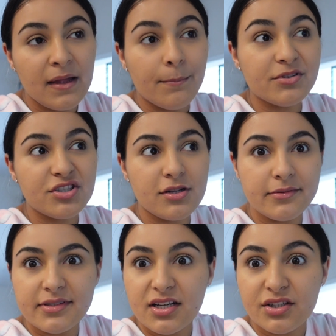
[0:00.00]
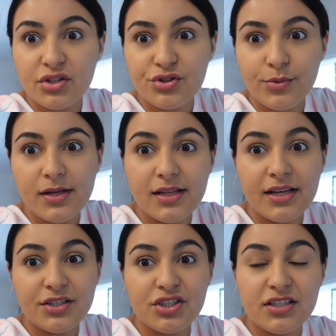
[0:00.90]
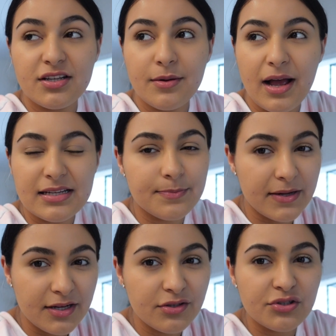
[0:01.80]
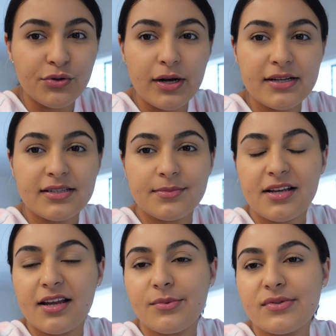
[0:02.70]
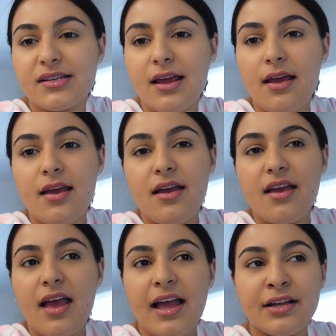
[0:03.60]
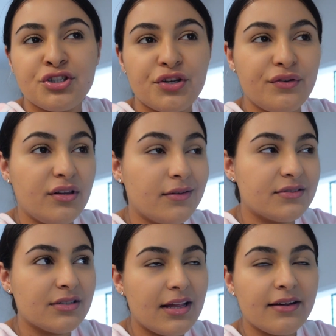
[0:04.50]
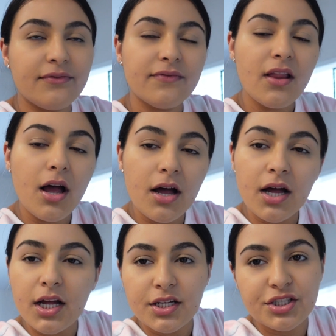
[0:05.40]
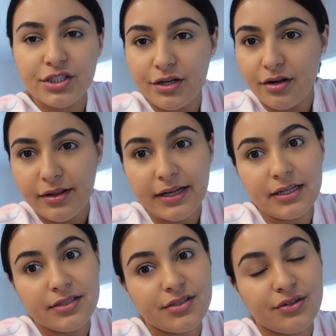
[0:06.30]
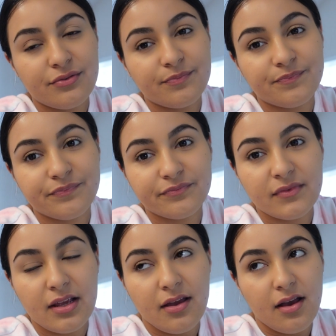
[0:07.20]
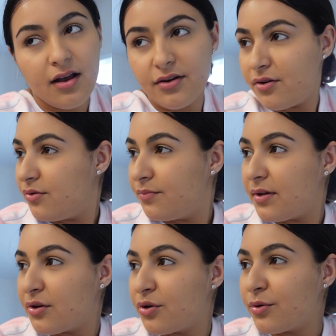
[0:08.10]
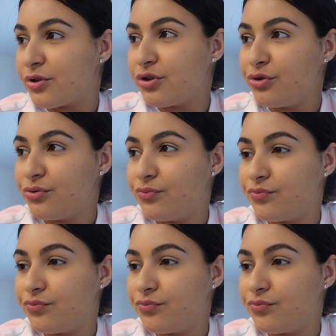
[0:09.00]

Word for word: But she loves sitting on the toilet. She has peed in the toilet sometimes. And she loves to like flush and all that. So I don't know. I don't know what to do.